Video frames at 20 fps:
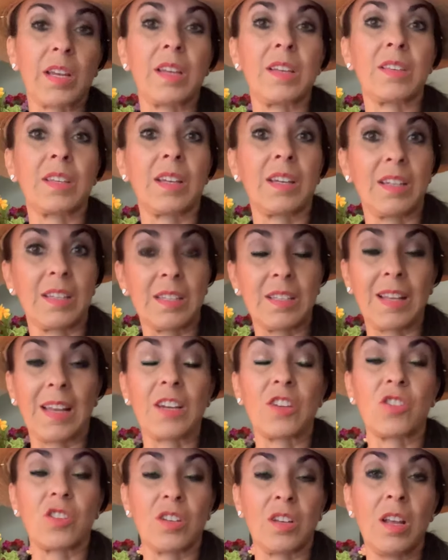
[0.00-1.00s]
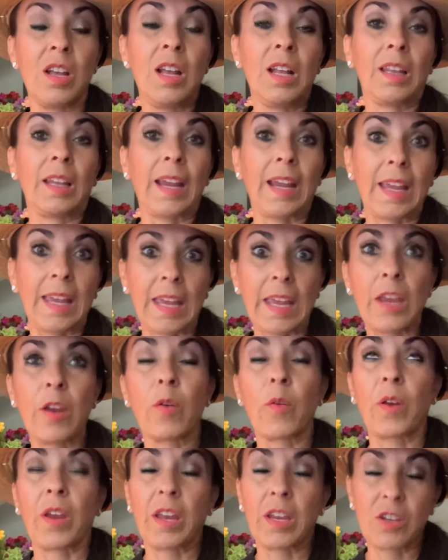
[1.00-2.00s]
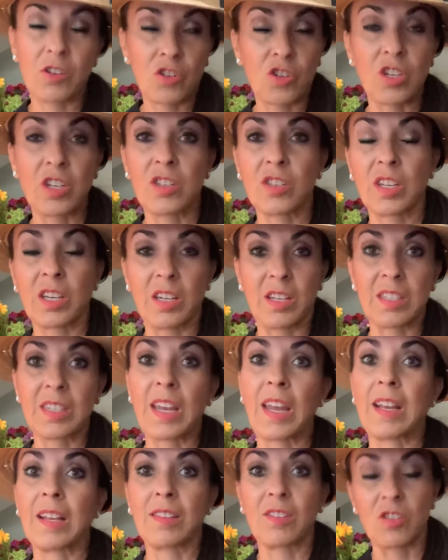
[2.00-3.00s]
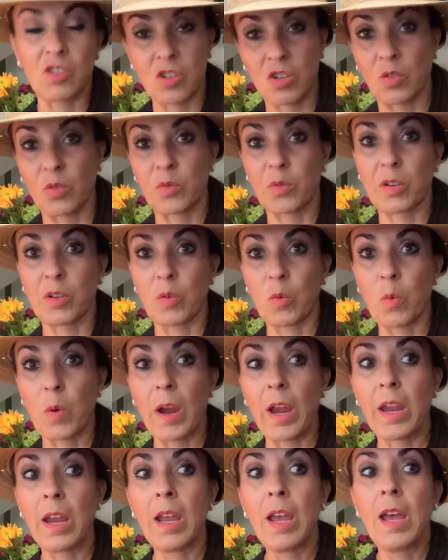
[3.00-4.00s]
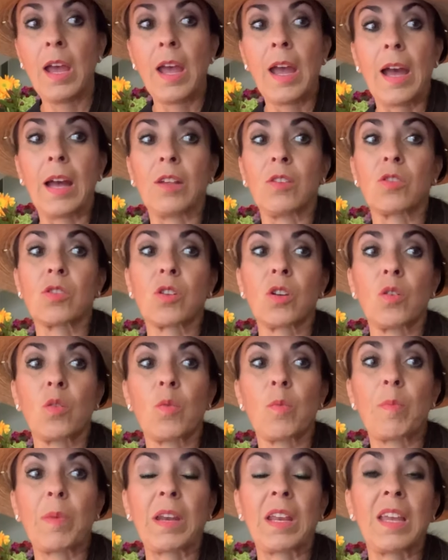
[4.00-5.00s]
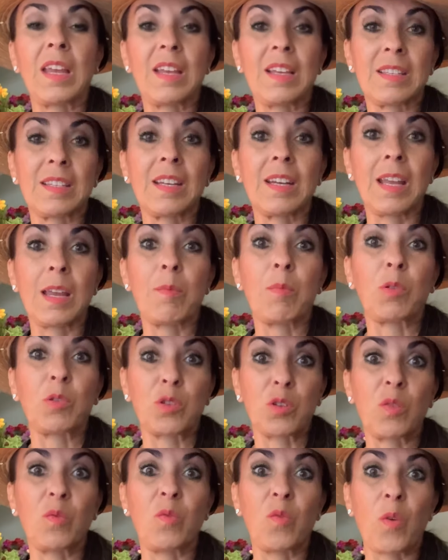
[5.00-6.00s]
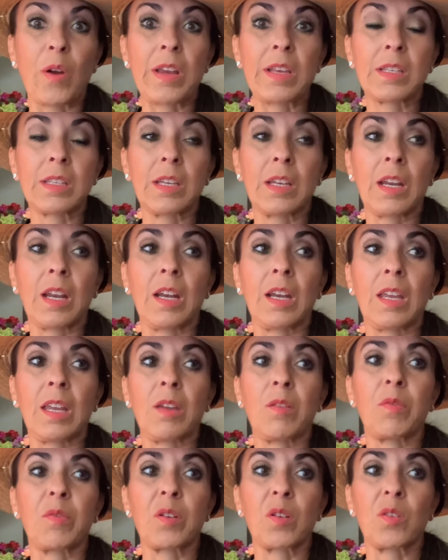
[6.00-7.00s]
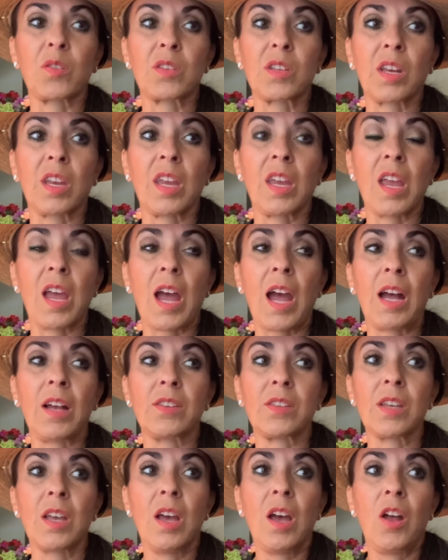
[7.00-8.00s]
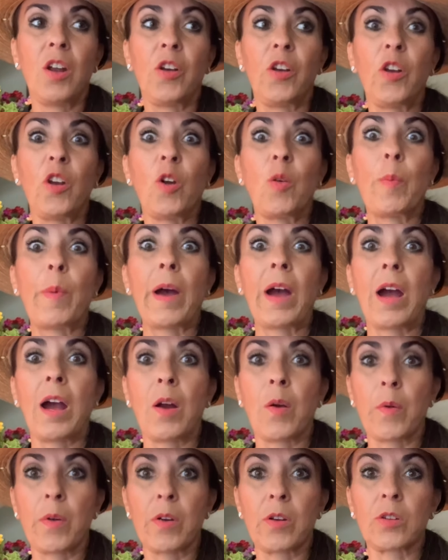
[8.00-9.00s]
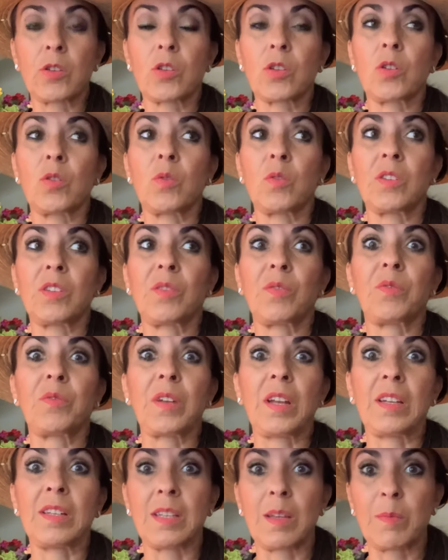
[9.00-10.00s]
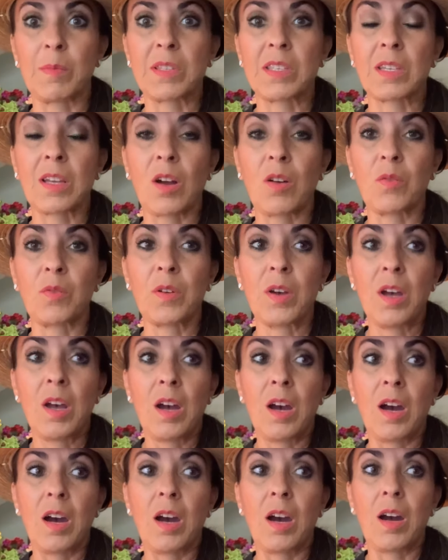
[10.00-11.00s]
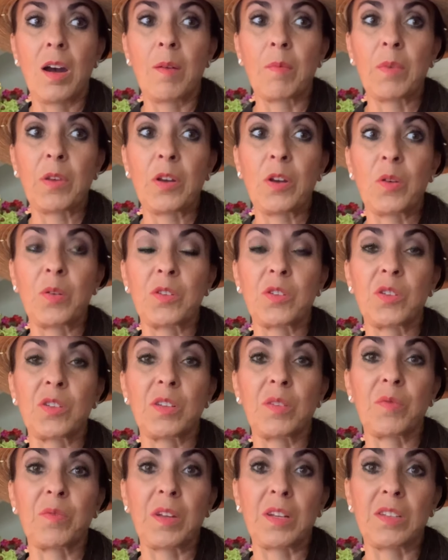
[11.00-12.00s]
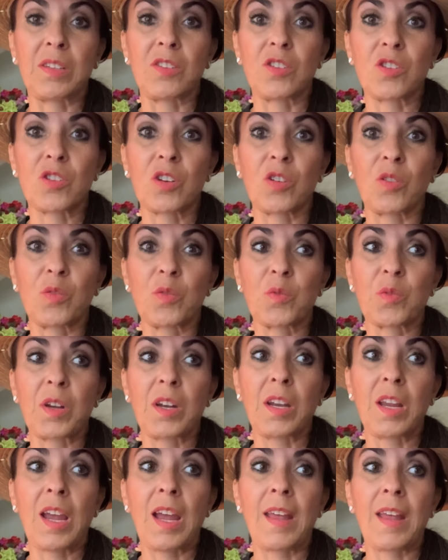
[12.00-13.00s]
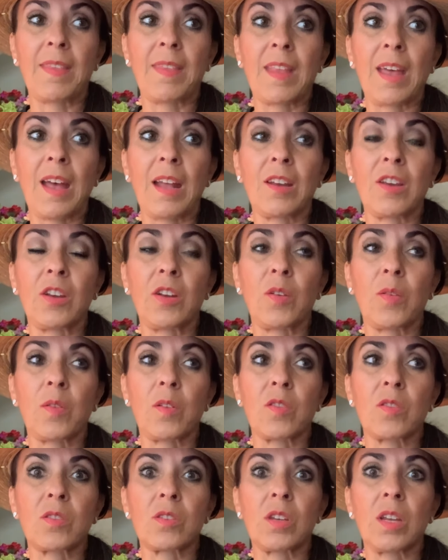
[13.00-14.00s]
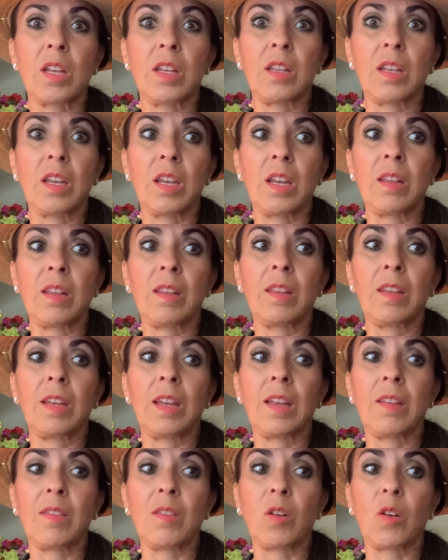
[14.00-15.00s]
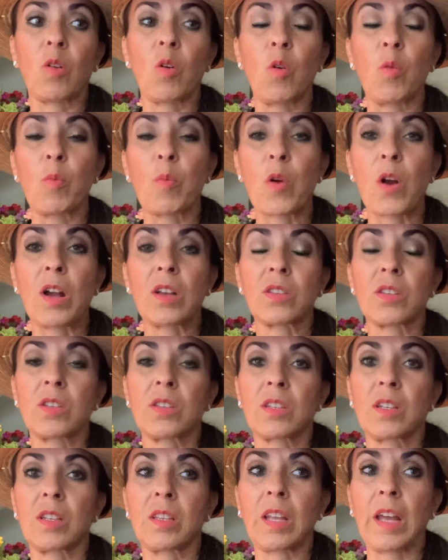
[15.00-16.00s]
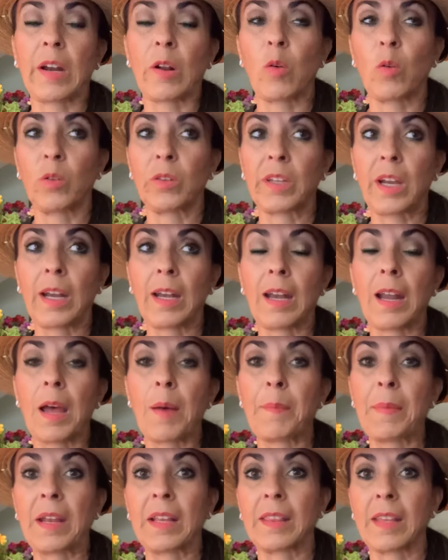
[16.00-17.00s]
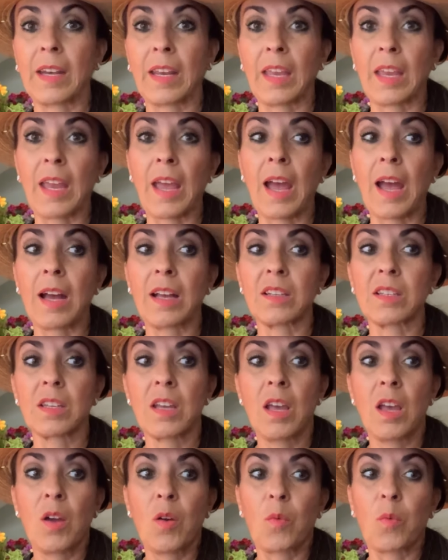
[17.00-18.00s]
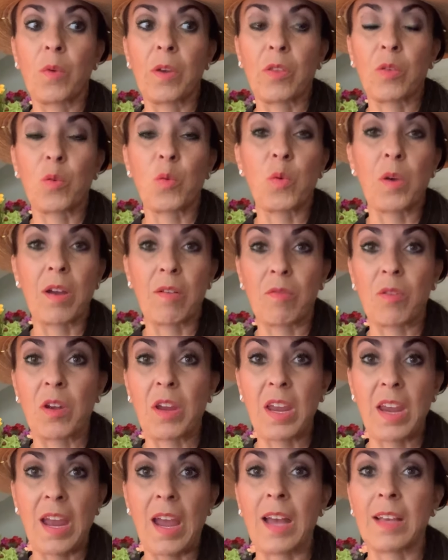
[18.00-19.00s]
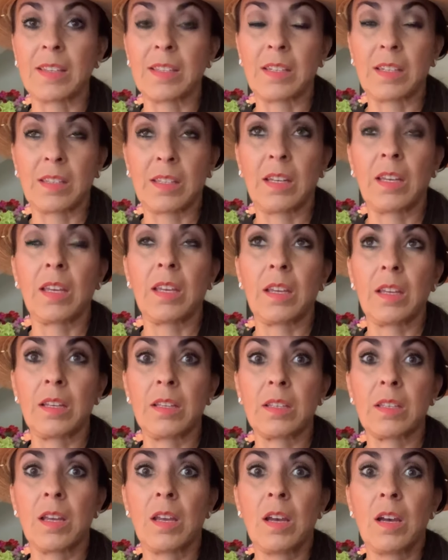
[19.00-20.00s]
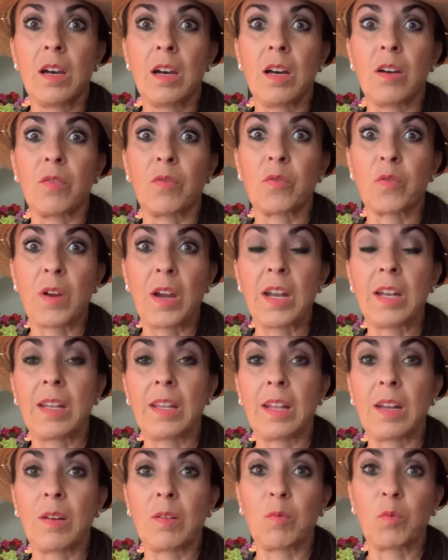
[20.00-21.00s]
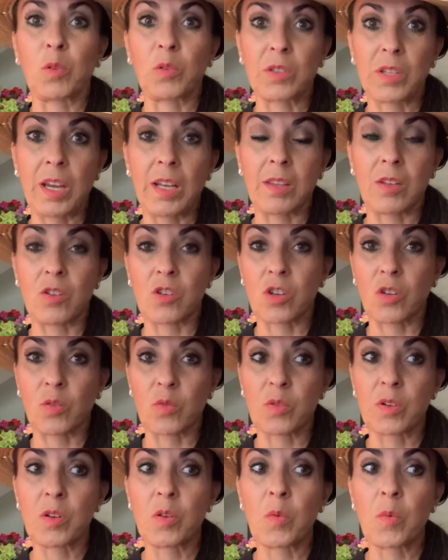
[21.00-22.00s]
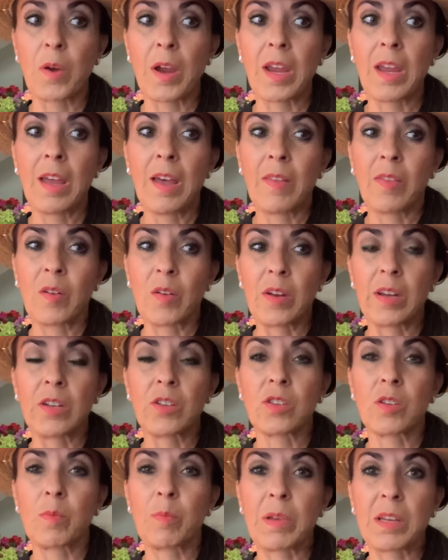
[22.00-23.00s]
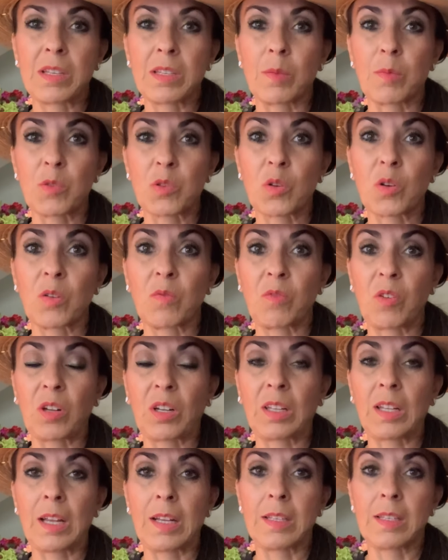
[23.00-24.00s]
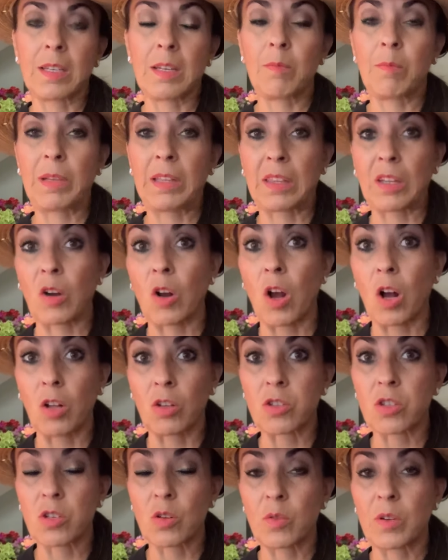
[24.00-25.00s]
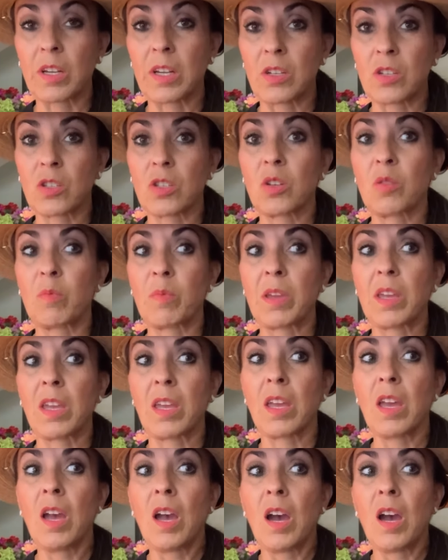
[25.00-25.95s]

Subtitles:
he's gonna he or she's gonna take the children away. And so, but he is unable to voice it, and he feels that he has no power to defend himself, and to defend his children, and that there's in the whole process, in that whole dynamic that he has with whoever he has it, that he's afraid that will take the children away. There needs to be some sort of a cleansing, but there also needs to be